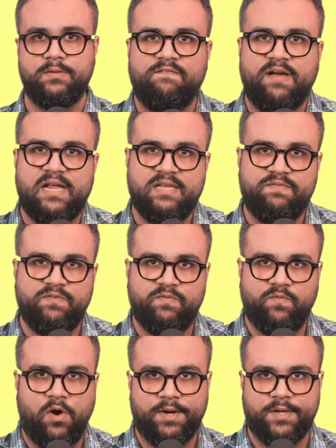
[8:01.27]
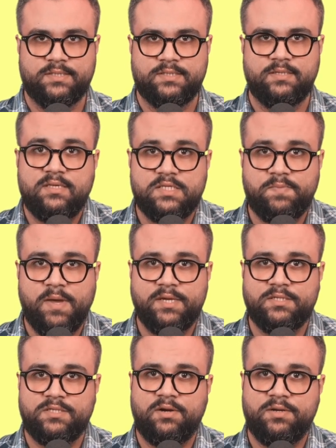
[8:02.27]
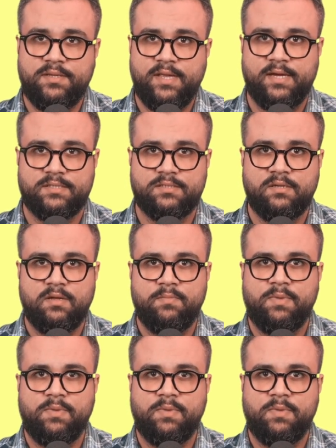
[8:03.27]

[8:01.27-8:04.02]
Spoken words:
Valid with warnings. These pages are indexed,